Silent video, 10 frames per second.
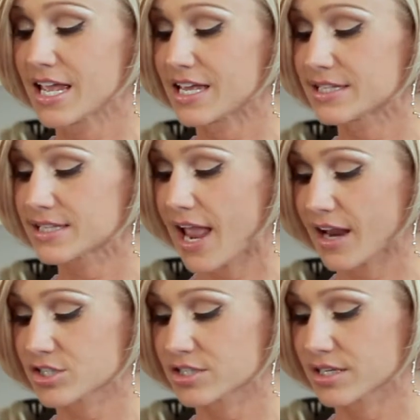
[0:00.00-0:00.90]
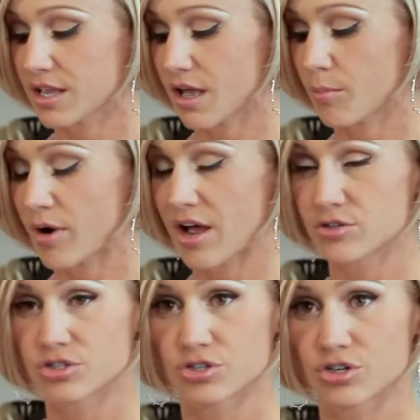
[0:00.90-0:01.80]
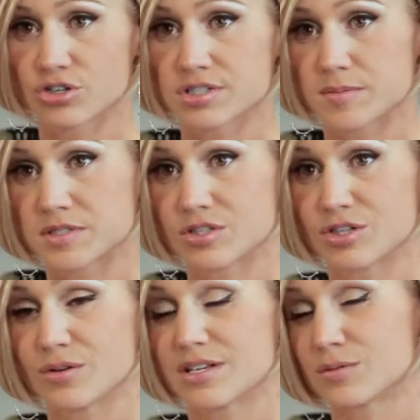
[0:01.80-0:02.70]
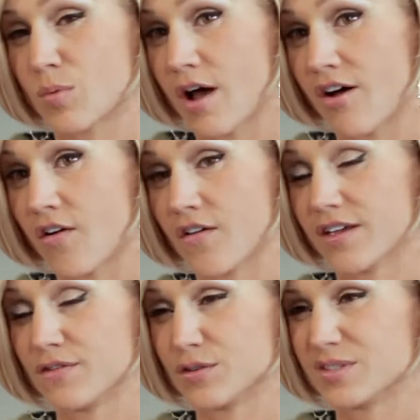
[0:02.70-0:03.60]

It's actually a brown sugar substitute as well. If you